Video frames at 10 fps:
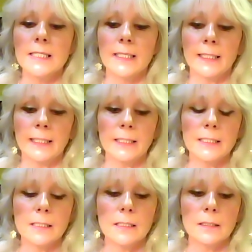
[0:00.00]
They
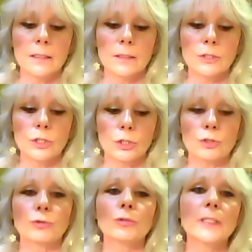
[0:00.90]
need to
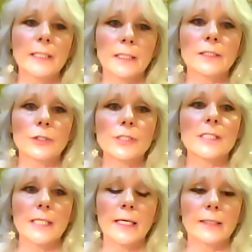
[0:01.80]
truly
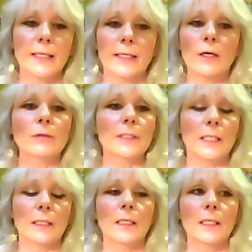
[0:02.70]
understand. They
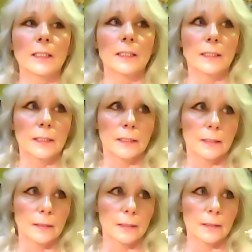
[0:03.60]
don't
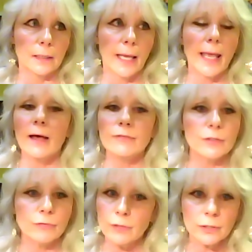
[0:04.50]
have to
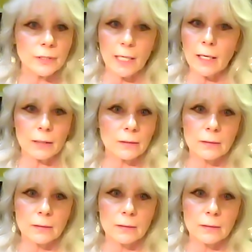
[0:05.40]
fear death.